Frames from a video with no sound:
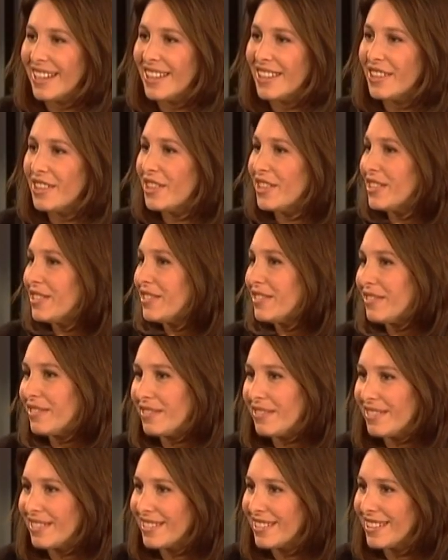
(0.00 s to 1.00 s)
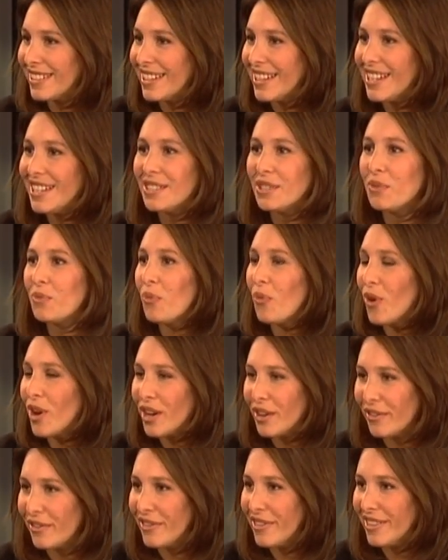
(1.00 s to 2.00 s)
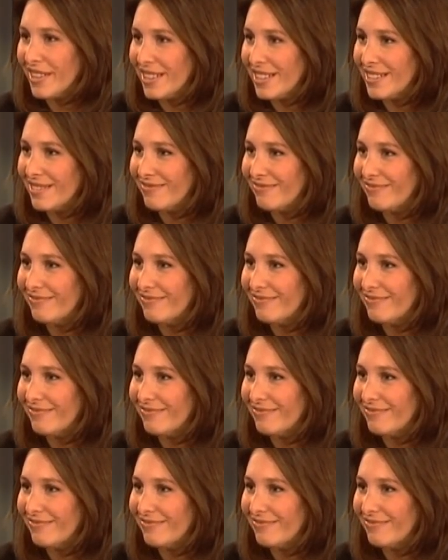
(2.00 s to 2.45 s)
this isn't one of the